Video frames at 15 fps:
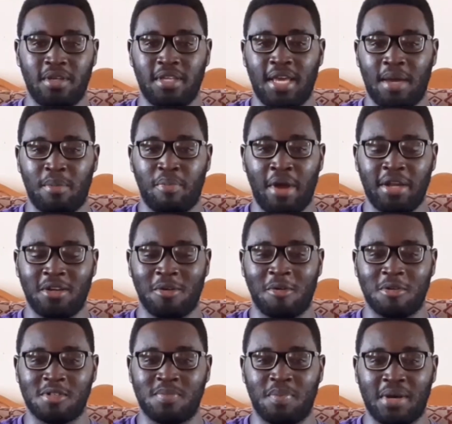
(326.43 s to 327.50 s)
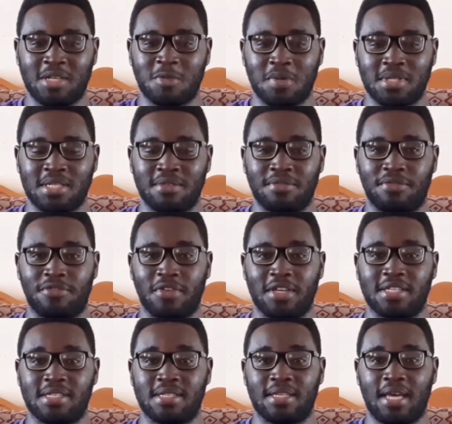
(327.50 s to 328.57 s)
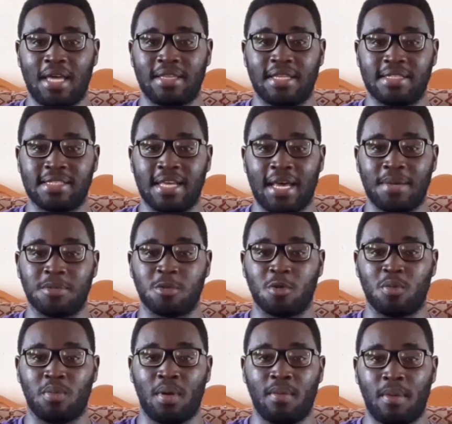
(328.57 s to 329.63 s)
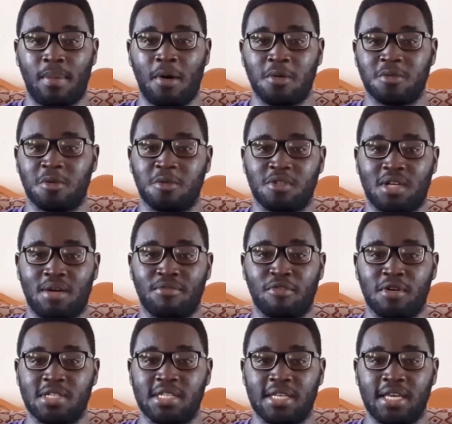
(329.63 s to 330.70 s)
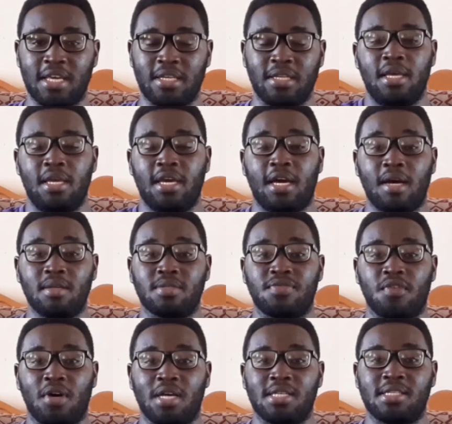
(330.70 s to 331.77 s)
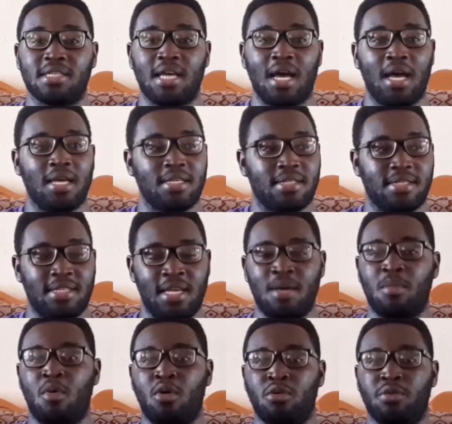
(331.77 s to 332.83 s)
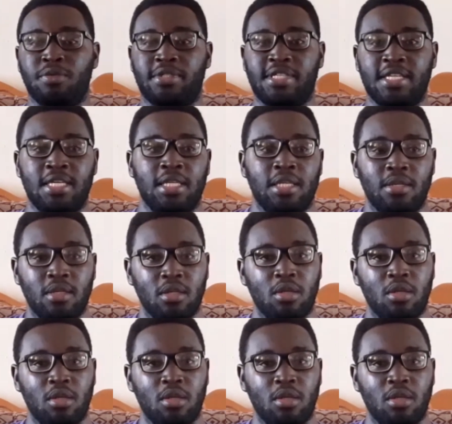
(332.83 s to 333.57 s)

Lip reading: Yeah, Brad Nichols' bus wasn't fixed at the time, so Brababa was going to come for us again. He comes for us, same old routine.